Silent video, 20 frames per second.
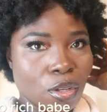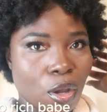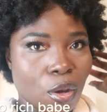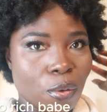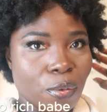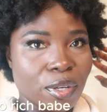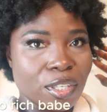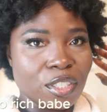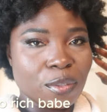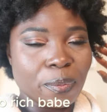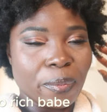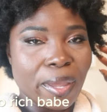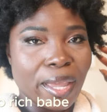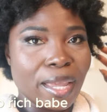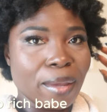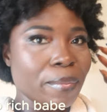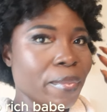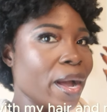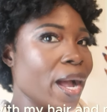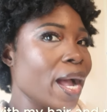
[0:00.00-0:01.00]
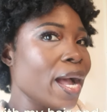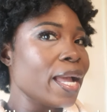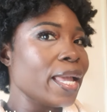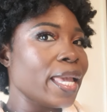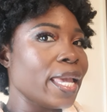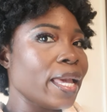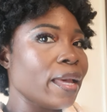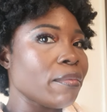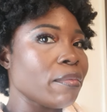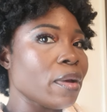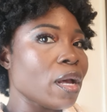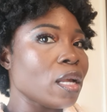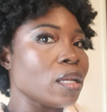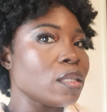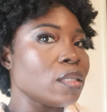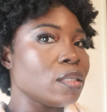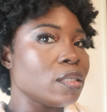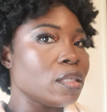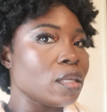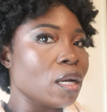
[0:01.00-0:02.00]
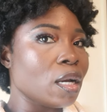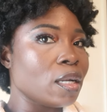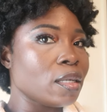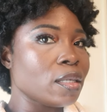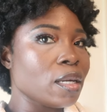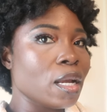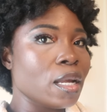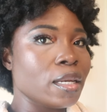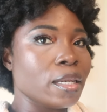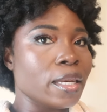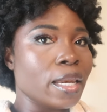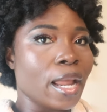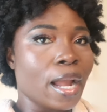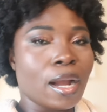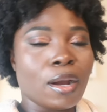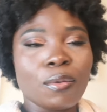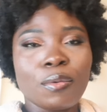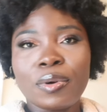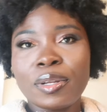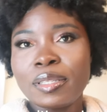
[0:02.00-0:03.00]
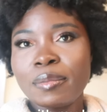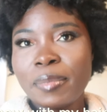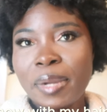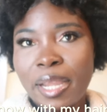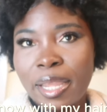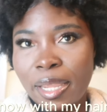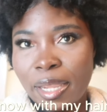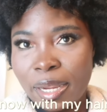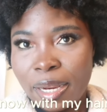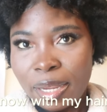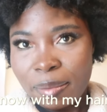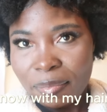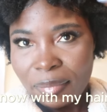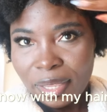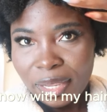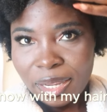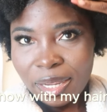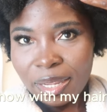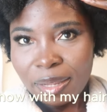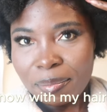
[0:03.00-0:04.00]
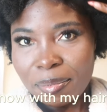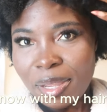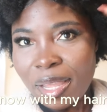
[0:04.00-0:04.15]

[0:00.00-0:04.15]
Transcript: Sorry, rich babe. I am done now with my hair and makeup.